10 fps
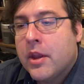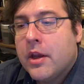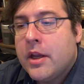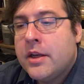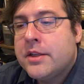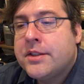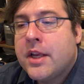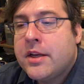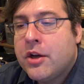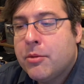It is
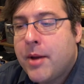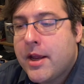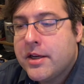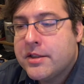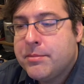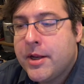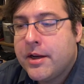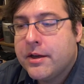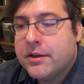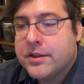set here by his
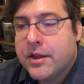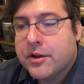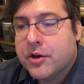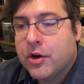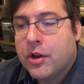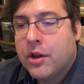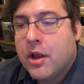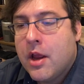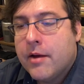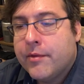bidding, said the girl,
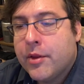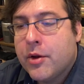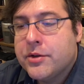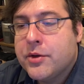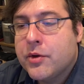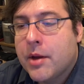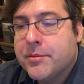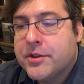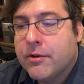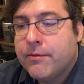for those who come
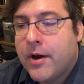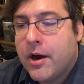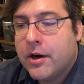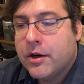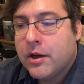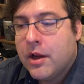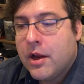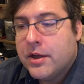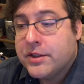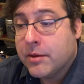so far.
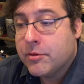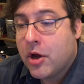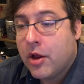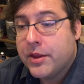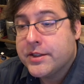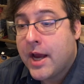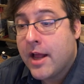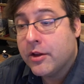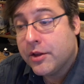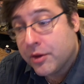Some call this
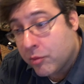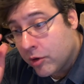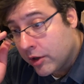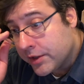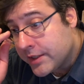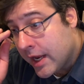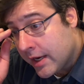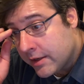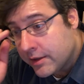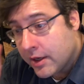island the world's
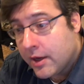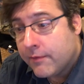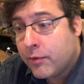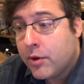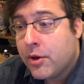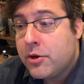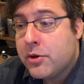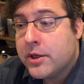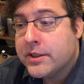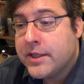end, for though you
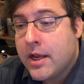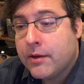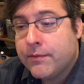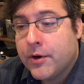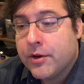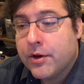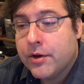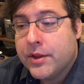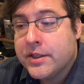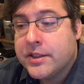can sail
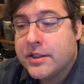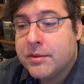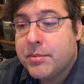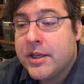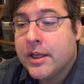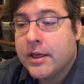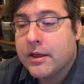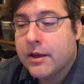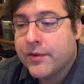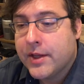further, this is the
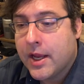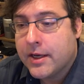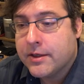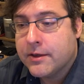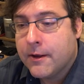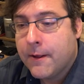beginning of the end.